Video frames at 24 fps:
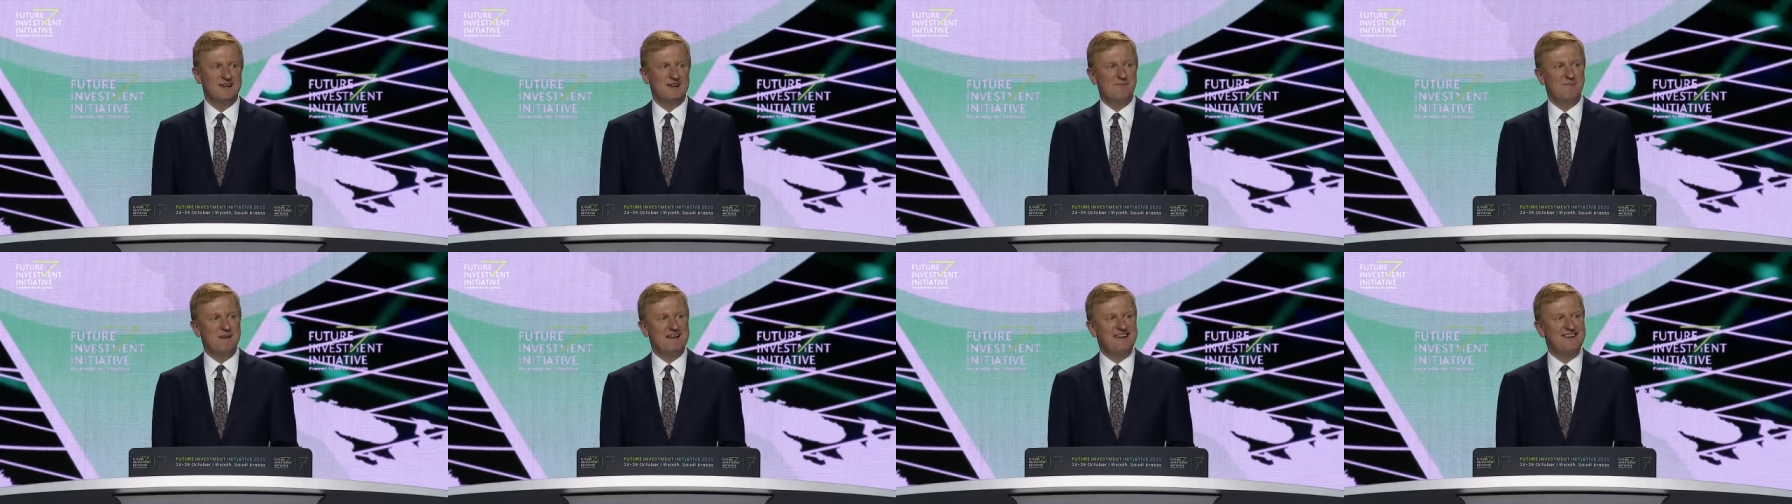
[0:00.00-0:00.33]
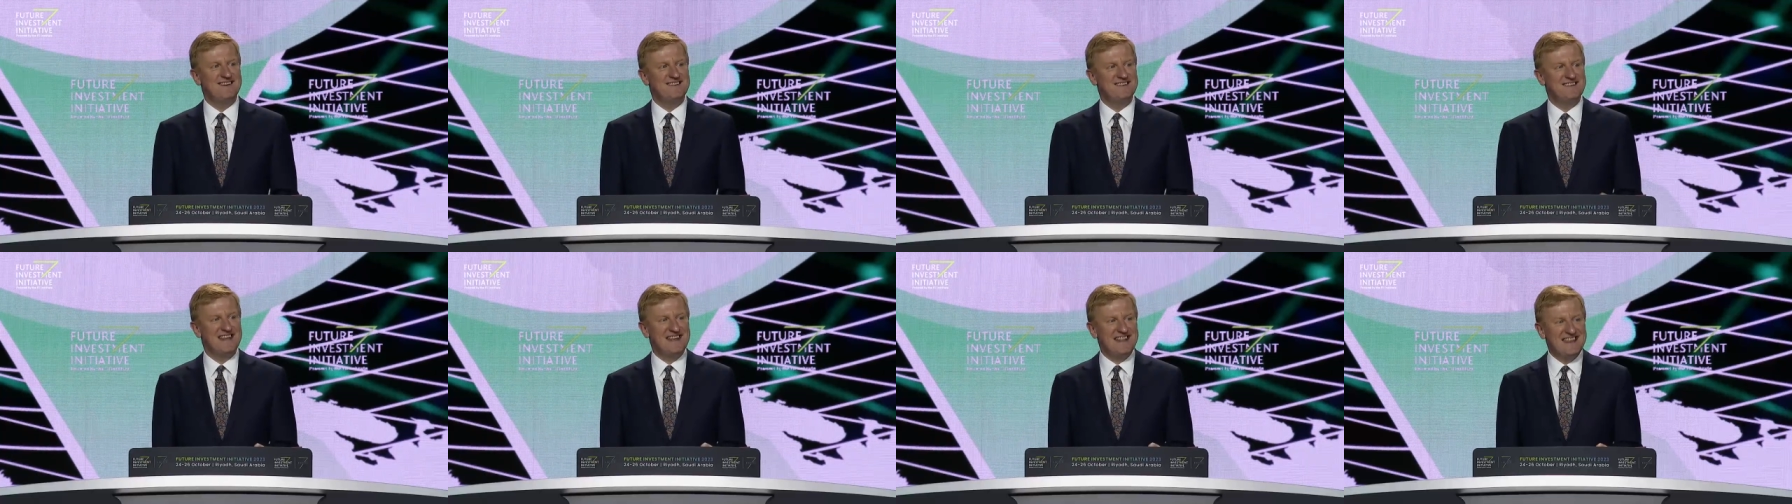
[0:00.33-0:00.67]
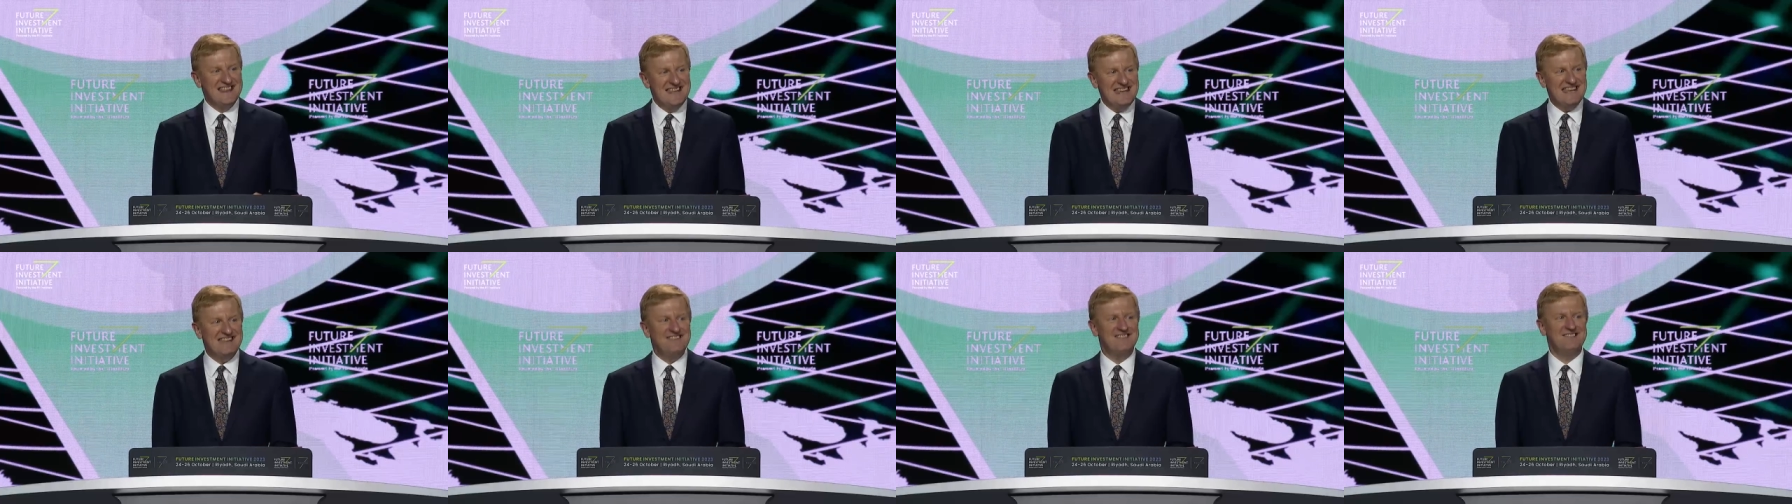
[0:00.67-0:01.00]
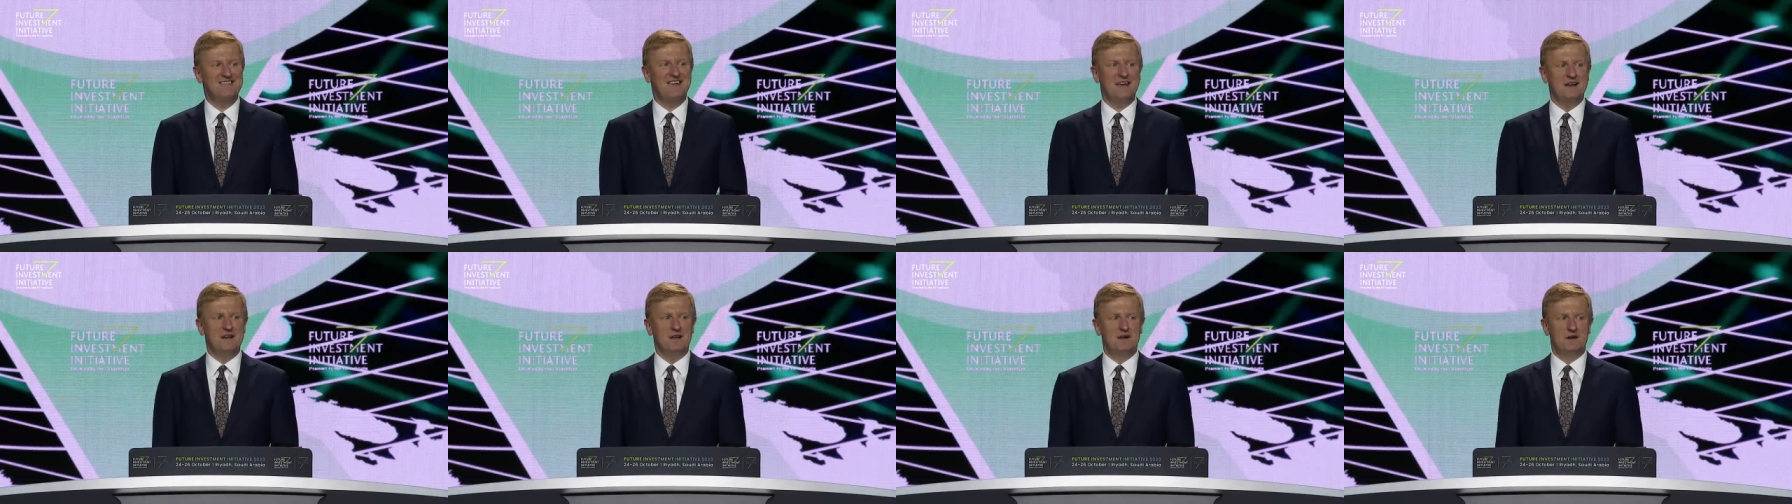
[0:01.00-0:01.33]
because these
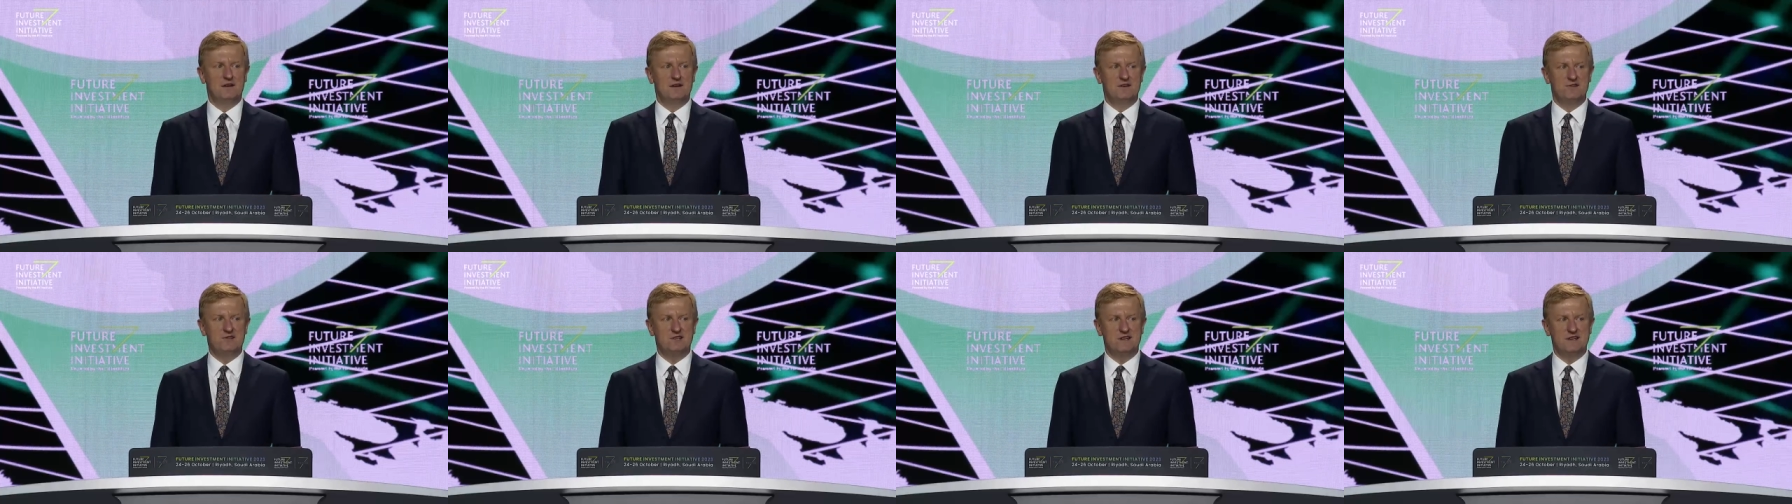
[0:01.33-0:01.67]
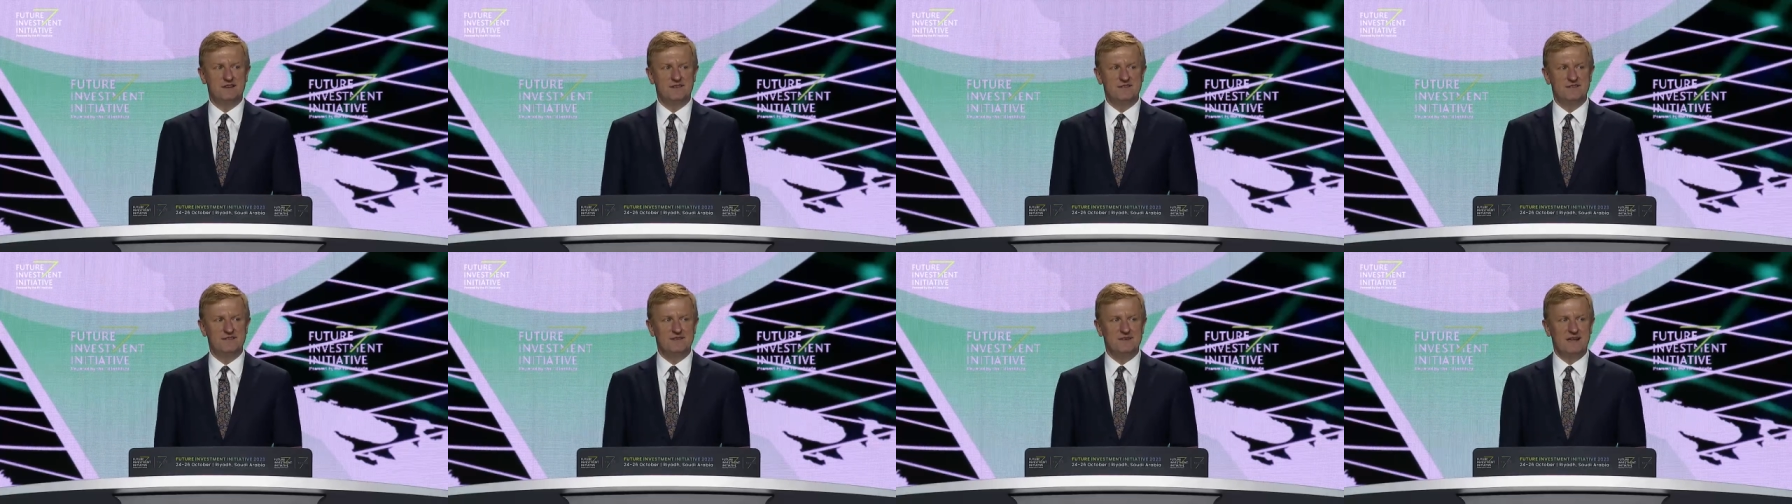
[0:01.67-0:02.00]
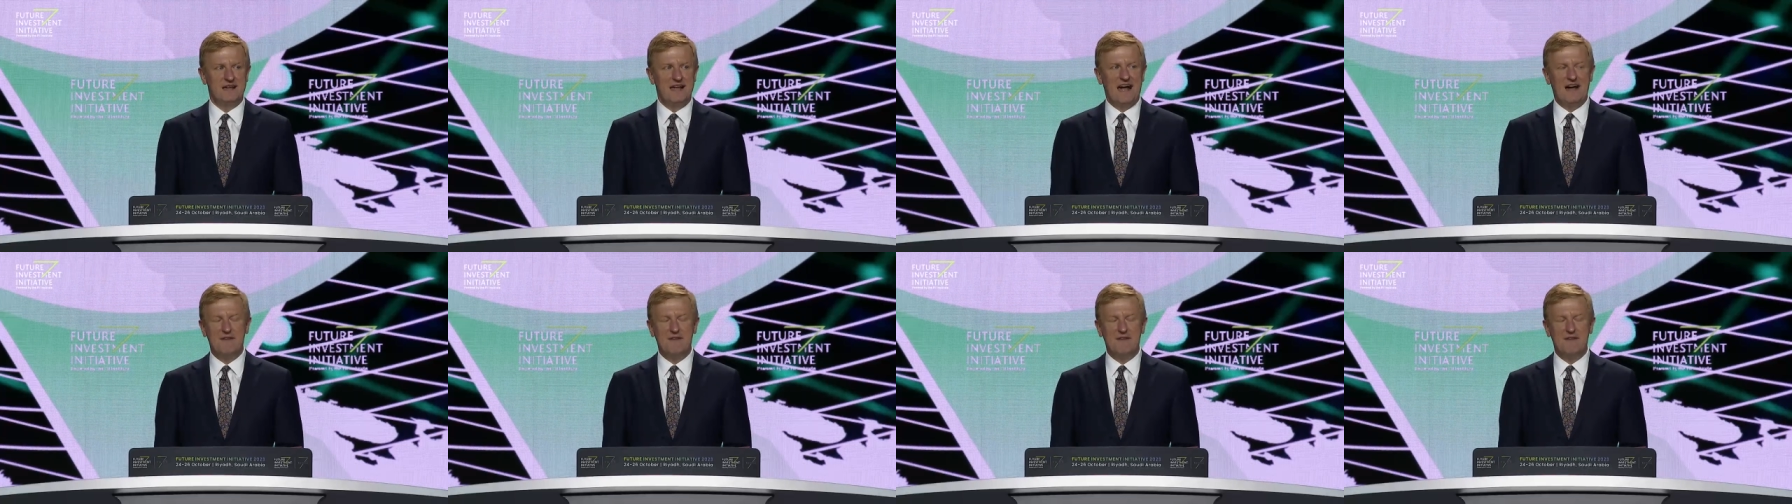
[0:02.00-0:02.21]
technologies